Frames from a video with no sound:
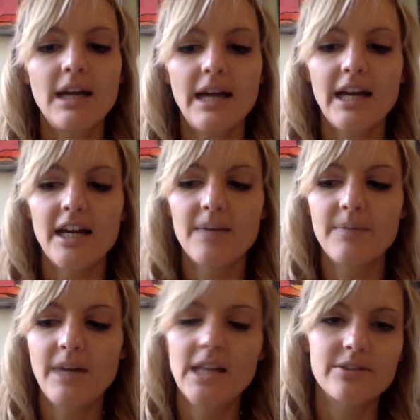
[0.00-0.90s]

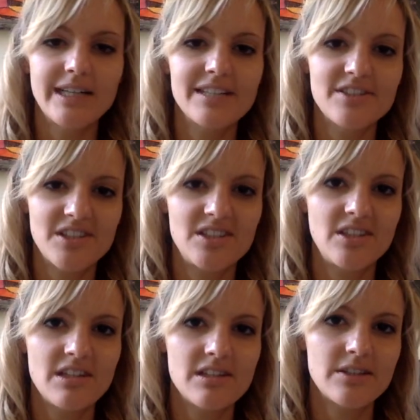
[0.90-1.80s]
Otherwise, her
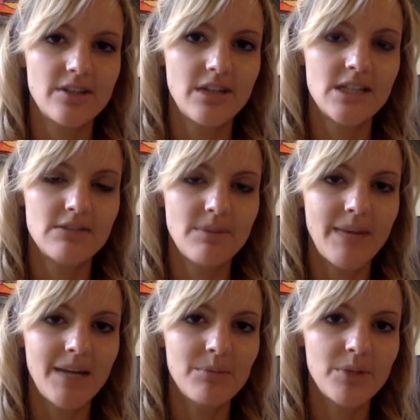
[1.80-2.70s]
students are going to
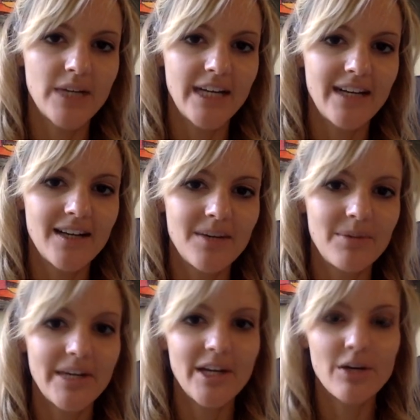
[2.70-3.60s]
remain pretty
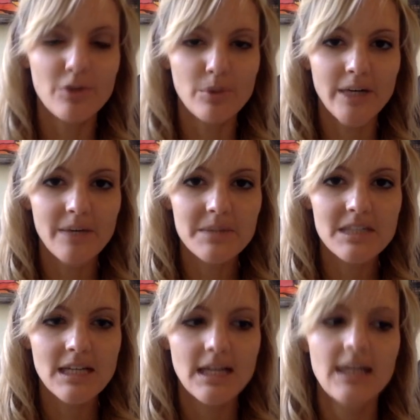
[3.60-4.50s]
overwhelmed.
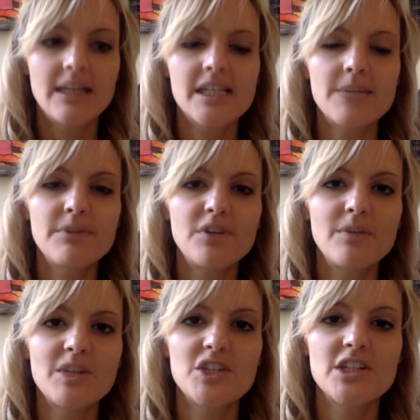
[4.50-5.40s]
Some of you
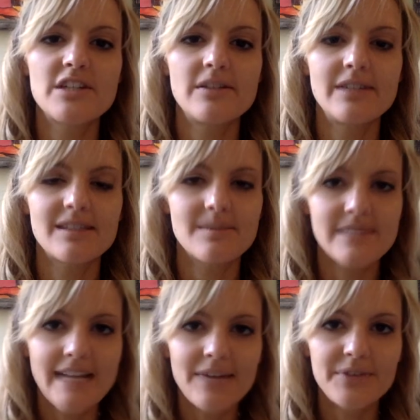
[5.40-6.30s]
mentioned doing some
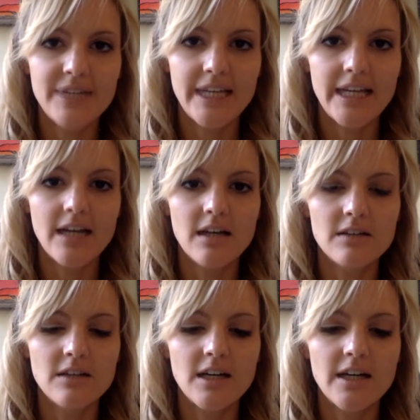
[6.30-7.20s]
scaffolding
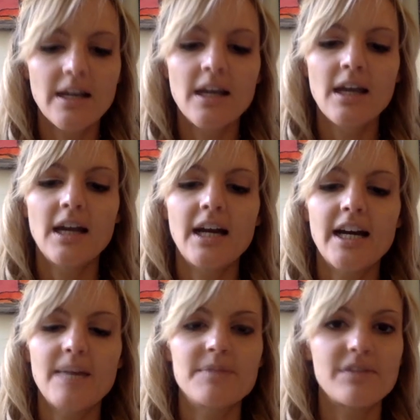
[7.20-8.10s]
along
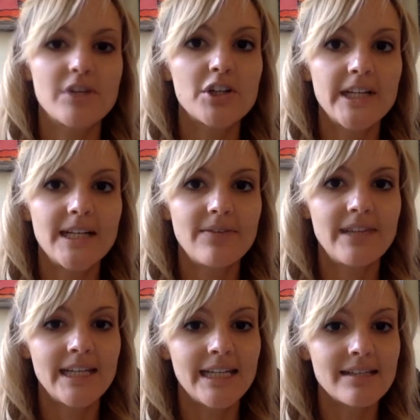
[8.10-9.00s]
different creative
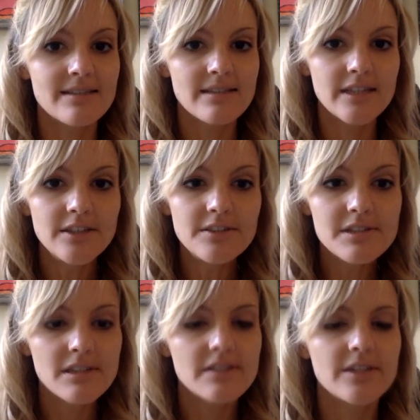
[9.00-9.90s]
thinking
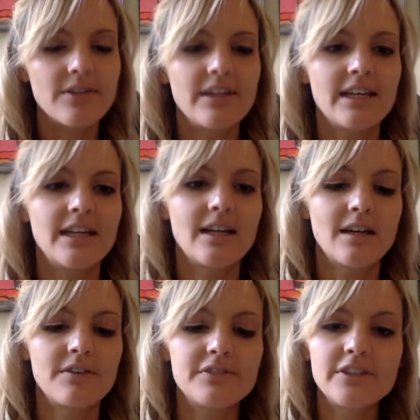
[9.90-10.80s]
skills. So thinking
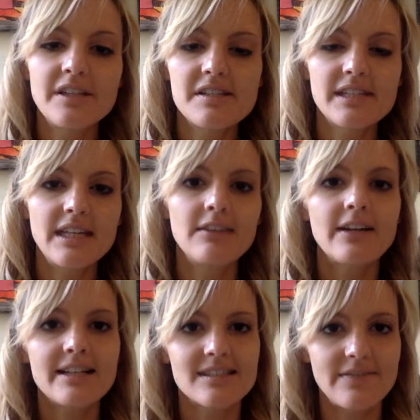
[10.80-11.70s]
fluency,
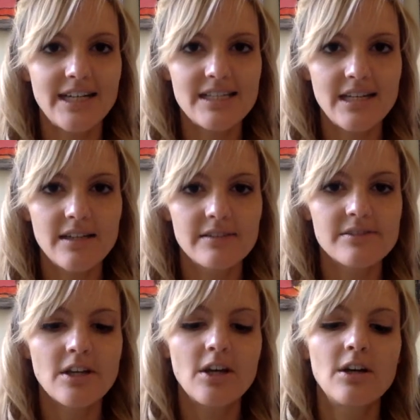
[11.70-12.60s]
lots of
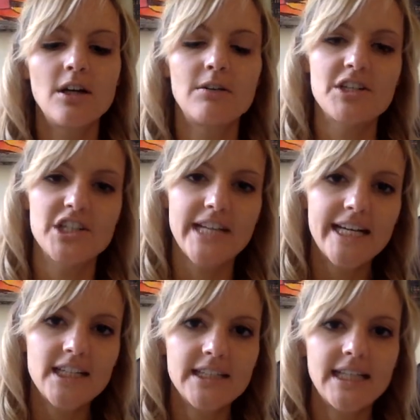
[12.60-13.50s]
ideas,
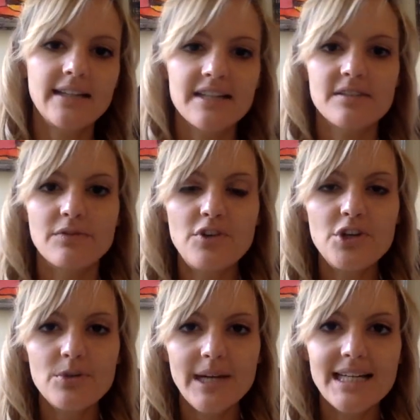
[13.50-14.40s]
originality, lots of
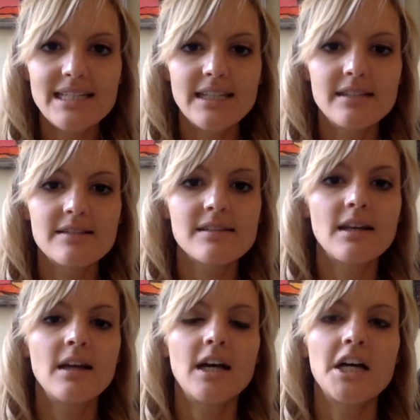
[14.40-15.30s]
new ideas,
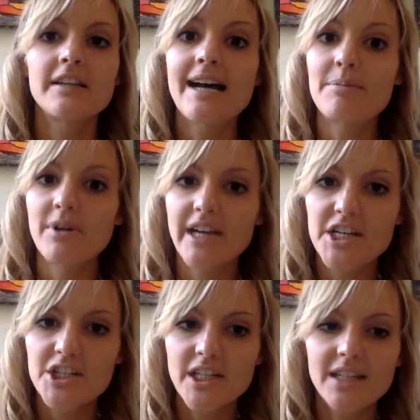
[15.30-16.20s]

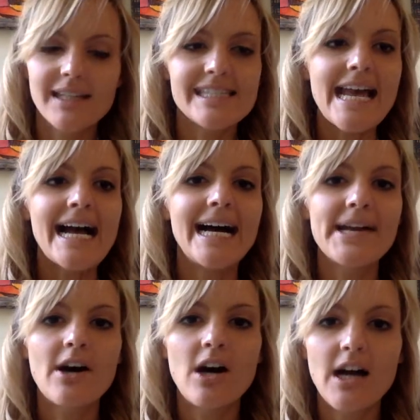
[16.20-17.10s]
elaboration, let's
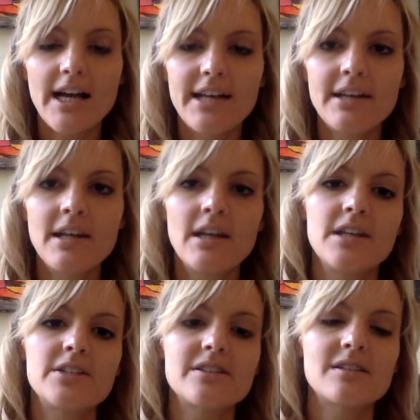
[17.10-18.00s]
add on
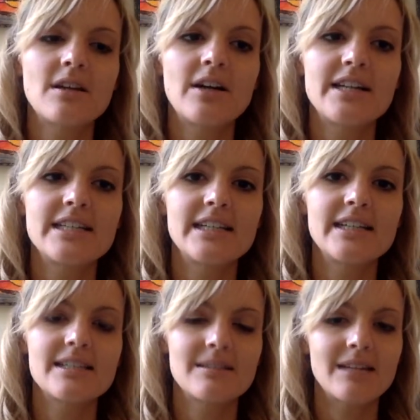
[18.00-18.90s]
to our
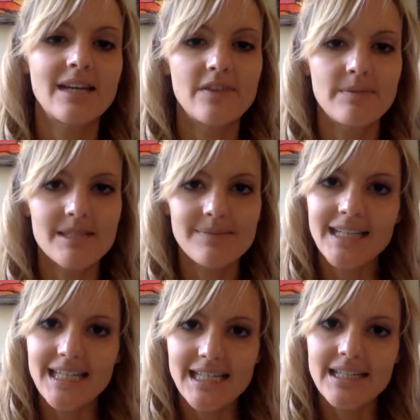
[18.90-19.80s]
ideas and then give them as
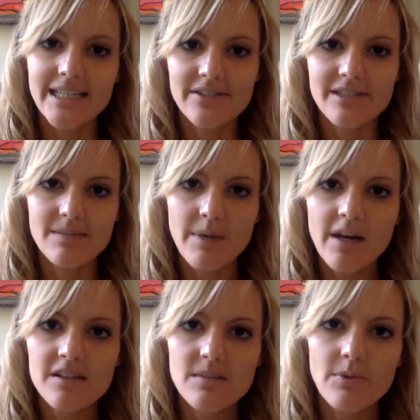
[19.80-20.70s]
many details as
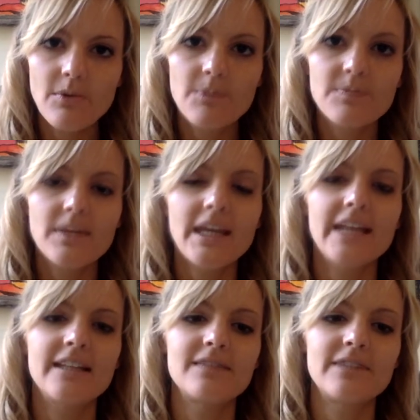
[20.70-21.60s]
possible,
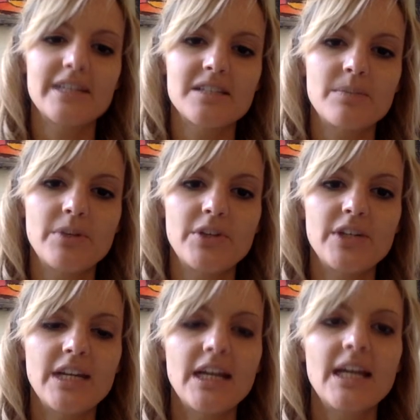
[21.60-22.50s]
and then
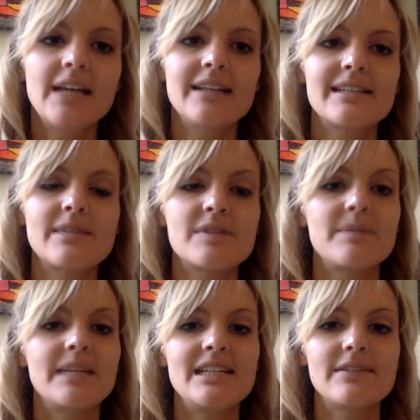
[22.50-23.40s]
flexibility, let's have as
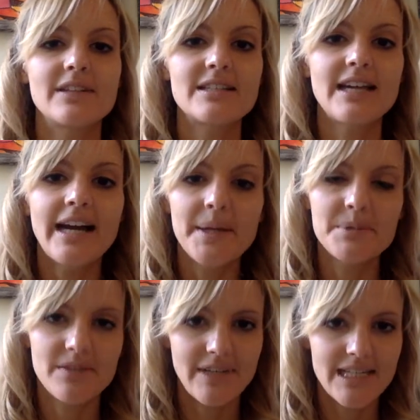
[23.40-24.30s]
many different
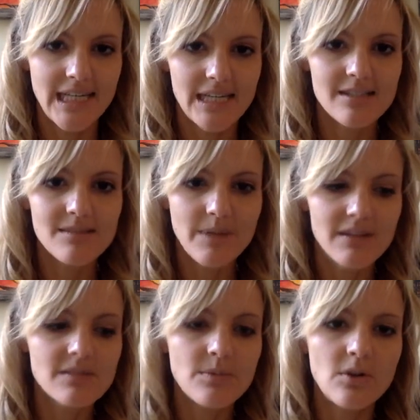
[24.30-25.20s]
types of ideas as
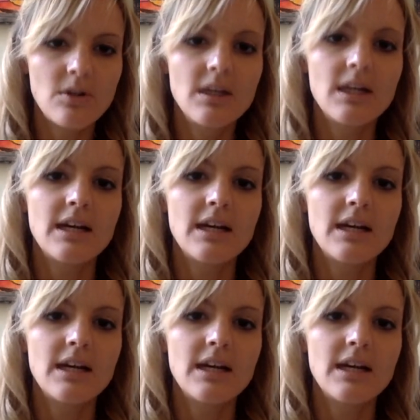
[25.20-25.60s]
possible.